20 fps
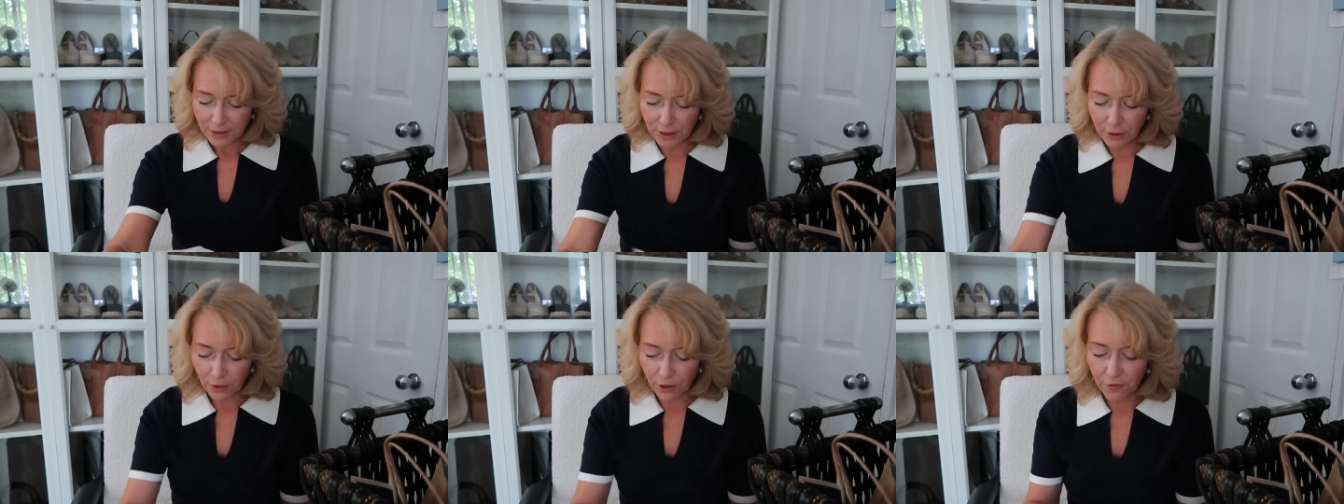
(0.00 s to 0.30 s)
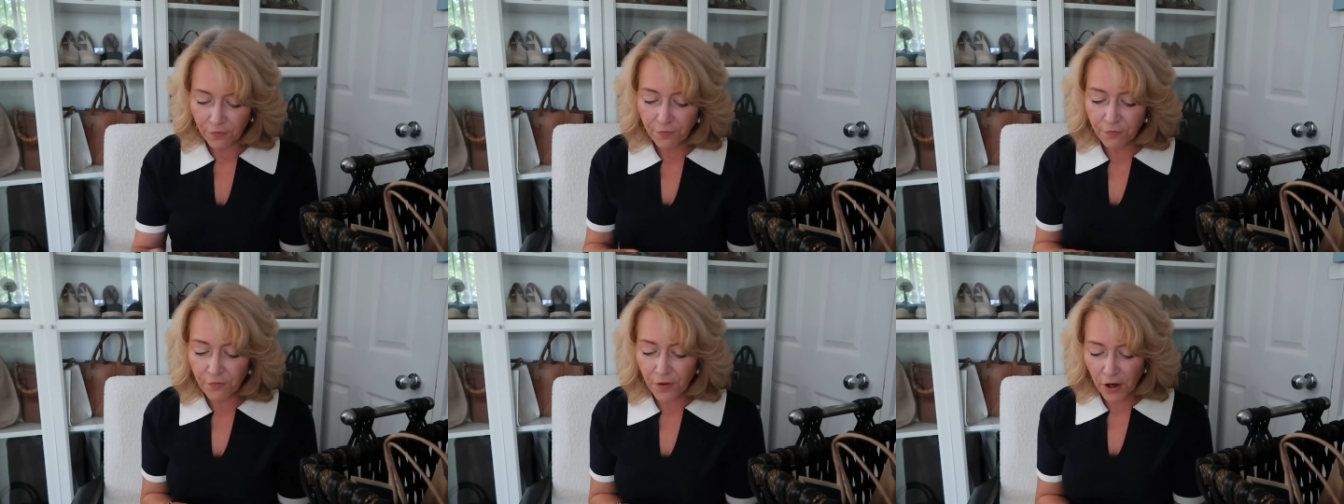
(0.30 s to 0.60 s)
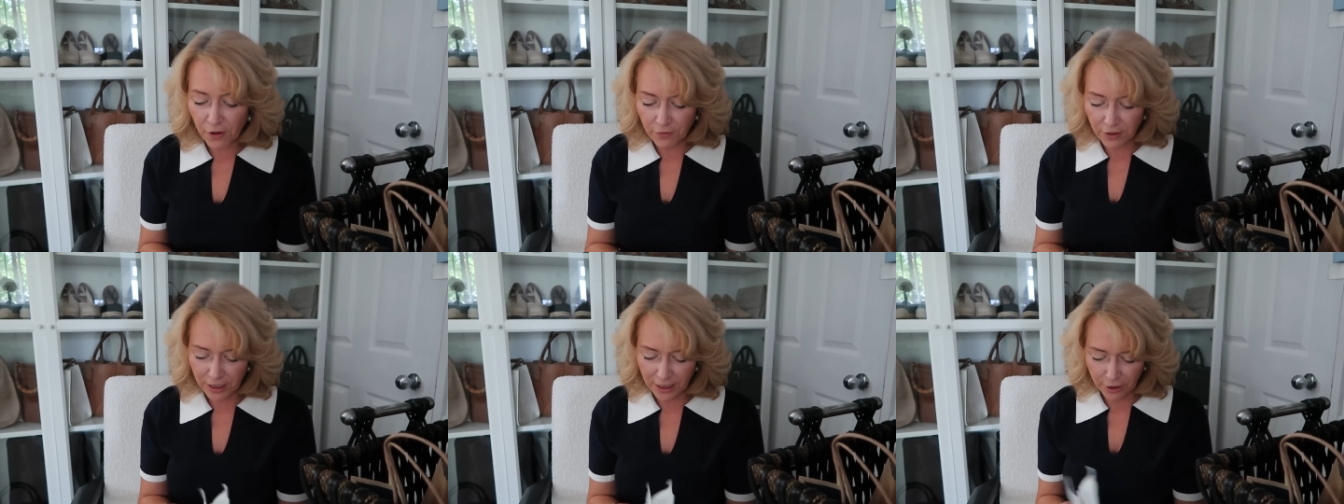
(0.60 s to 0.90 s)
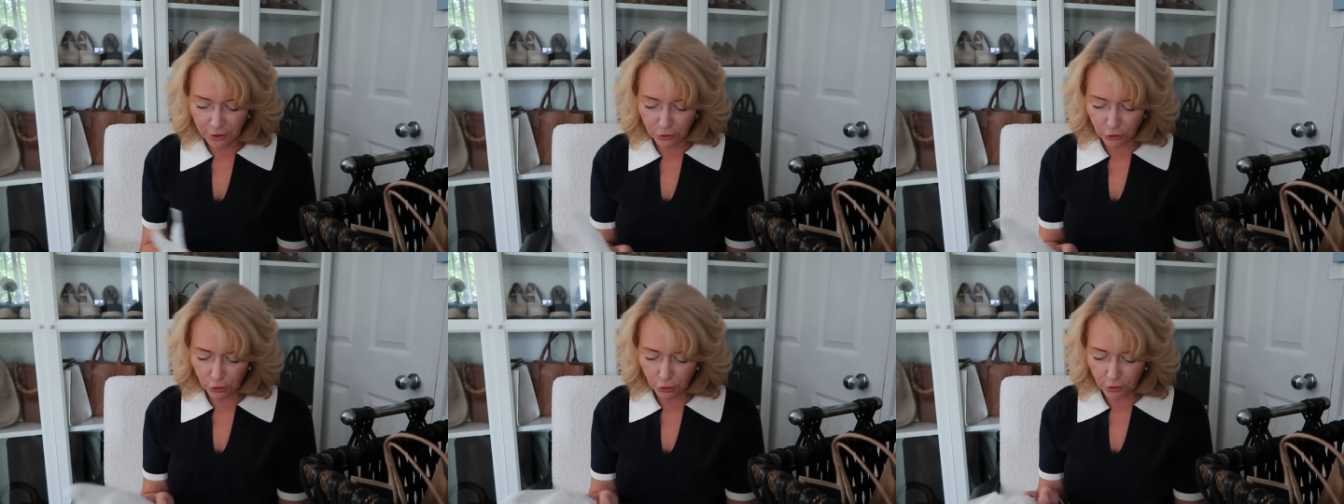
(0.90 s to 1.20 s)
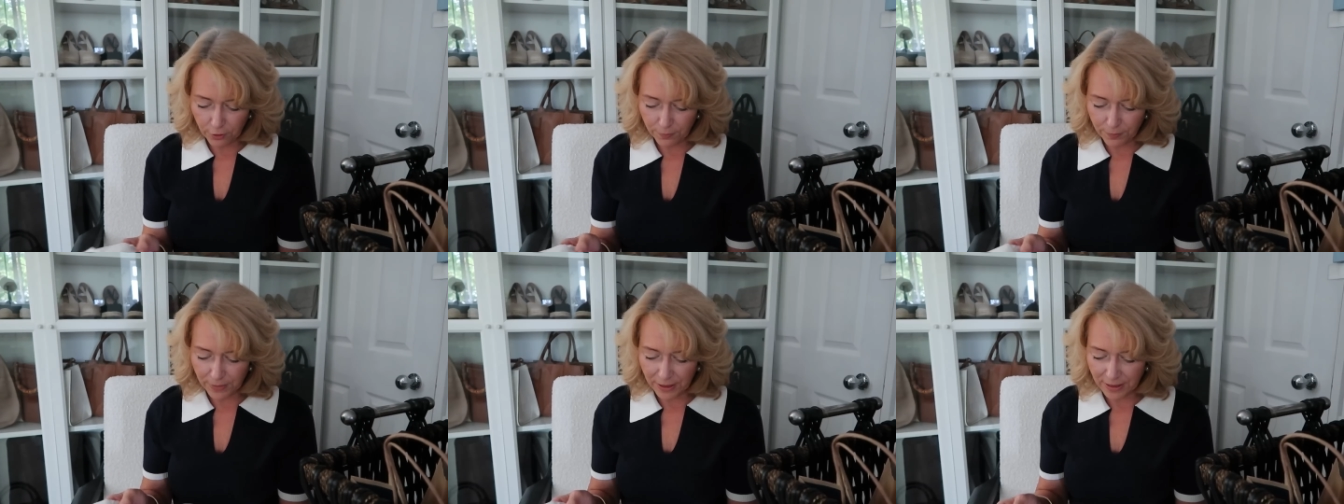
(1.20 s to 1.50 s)
so I thoroughly
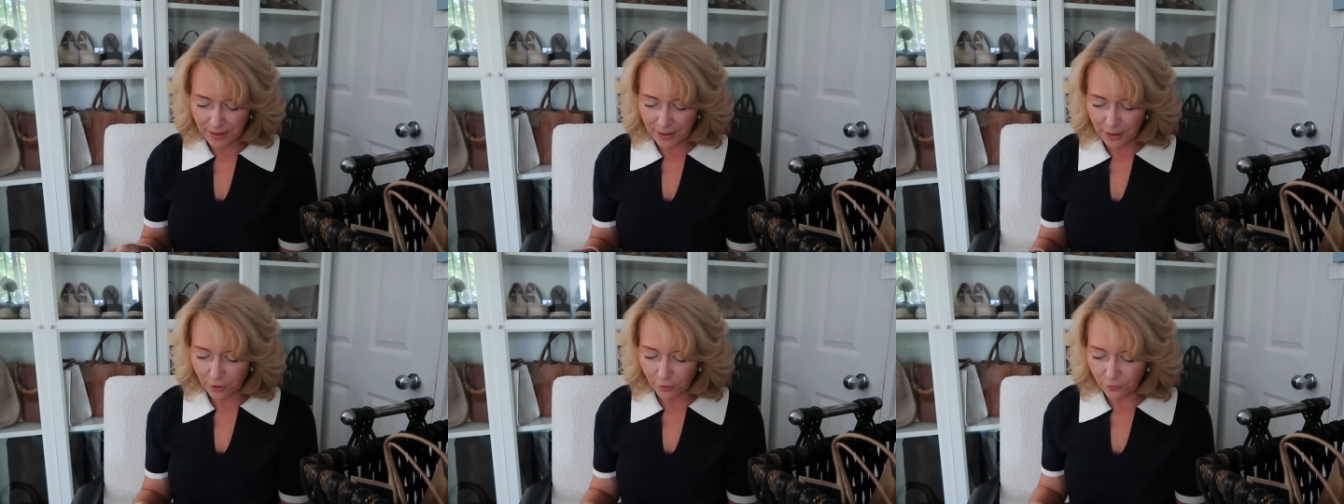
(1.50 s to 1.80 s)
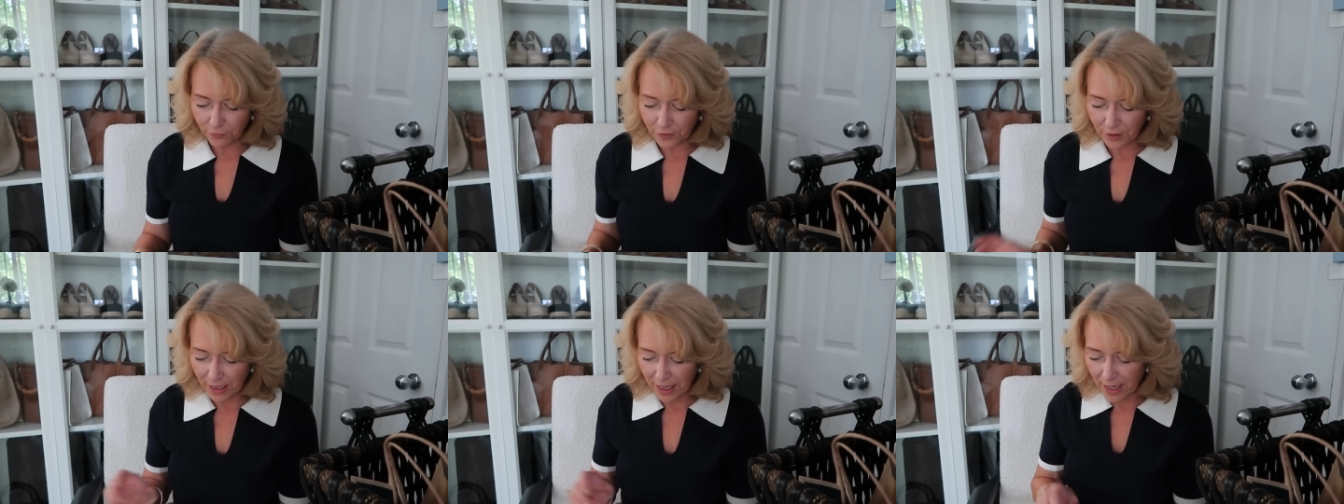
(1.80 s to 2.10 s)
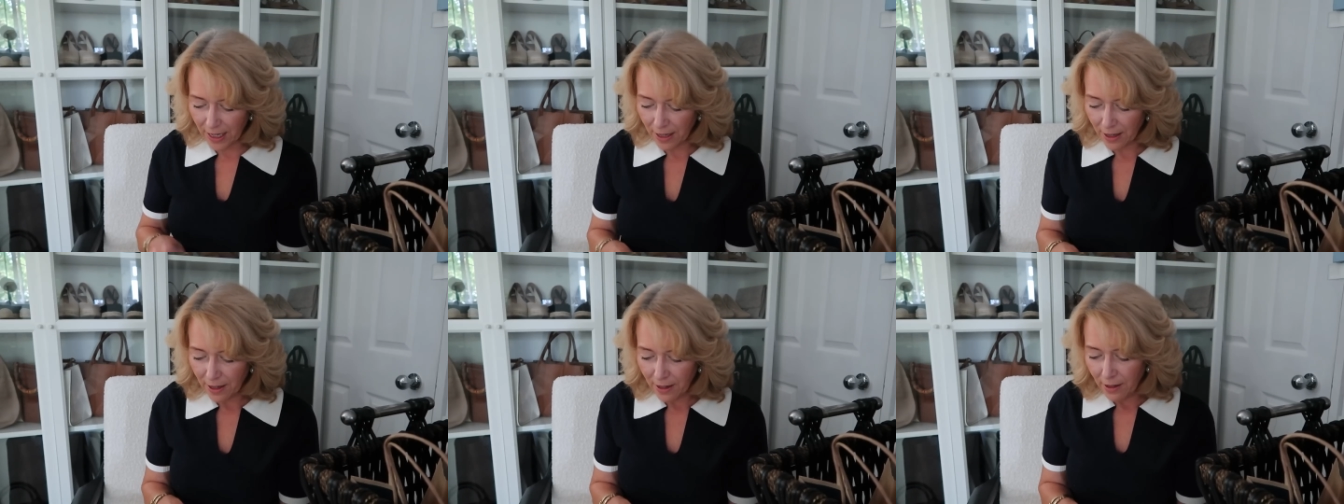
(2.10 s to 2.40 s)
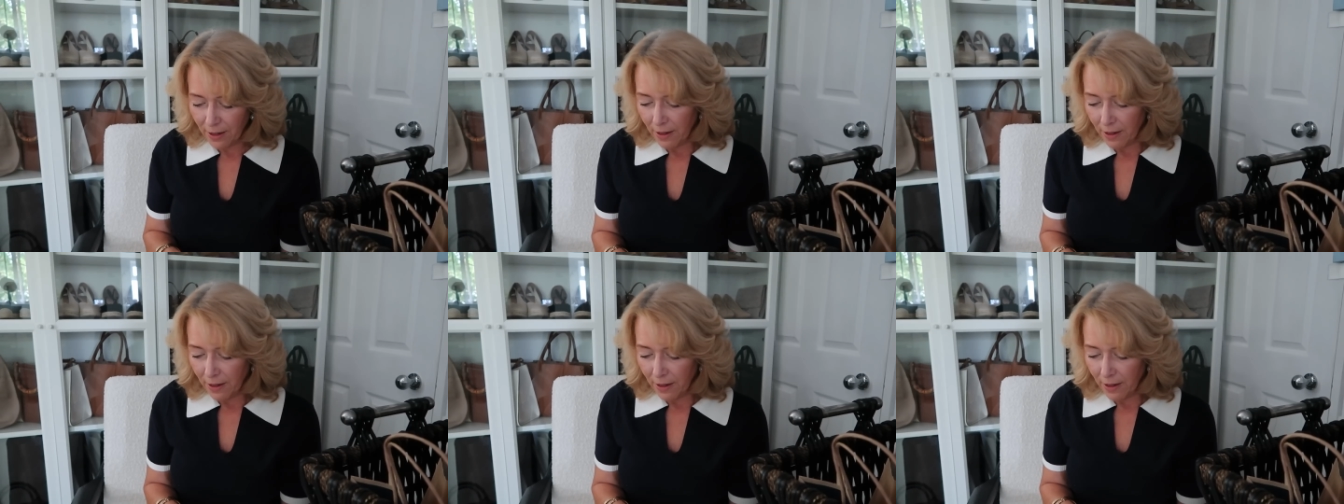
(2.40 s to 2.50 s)
enjoyed myself there.